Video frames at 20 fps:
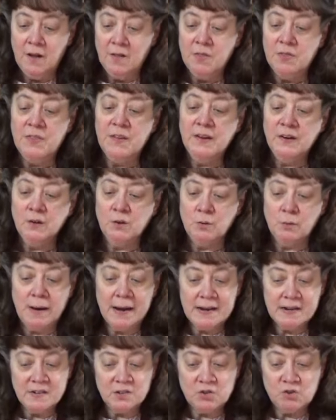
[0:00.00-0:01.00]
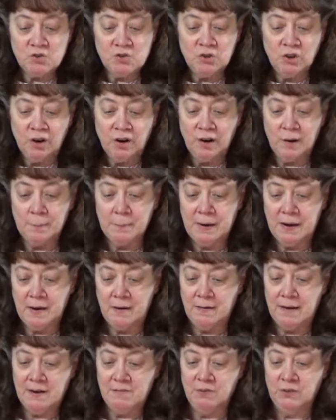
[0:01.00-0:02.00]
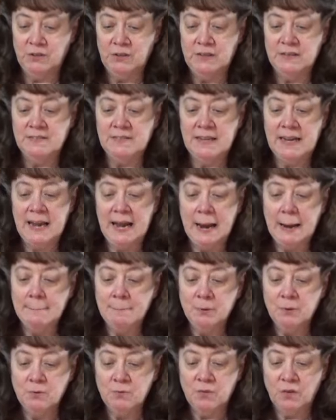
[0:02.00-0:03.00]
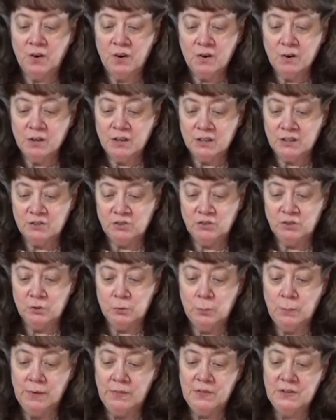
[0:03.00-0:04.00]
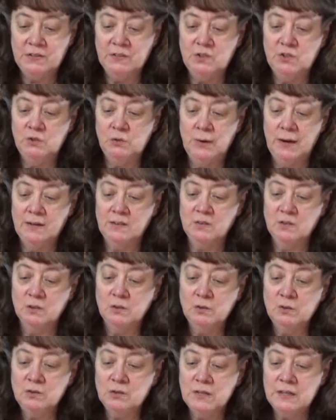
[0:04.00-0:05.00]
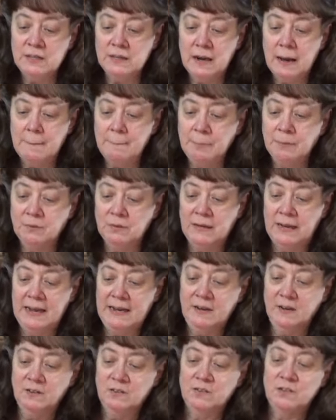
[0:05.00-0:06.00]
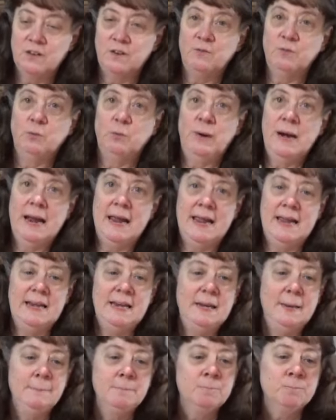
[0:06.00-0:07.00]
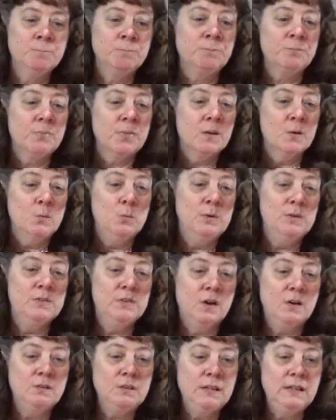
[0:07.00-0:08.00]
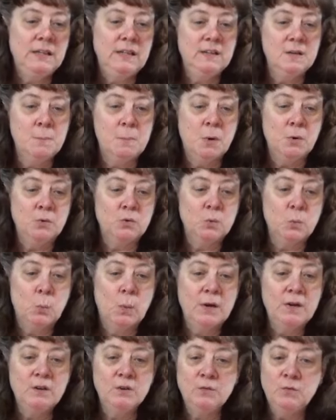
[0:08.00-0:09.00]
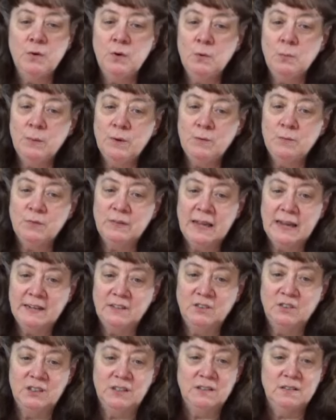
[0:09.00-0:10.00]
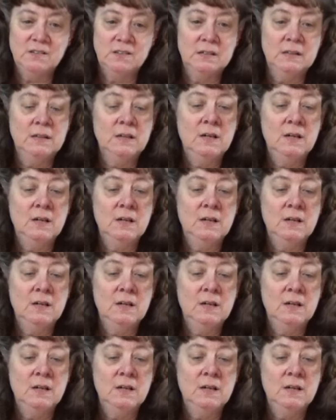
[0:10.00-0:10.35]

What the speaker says: Their greatest charm, however, is the amber varnish, with its translucent upper layers of red, resulting in the most wonderful reflections.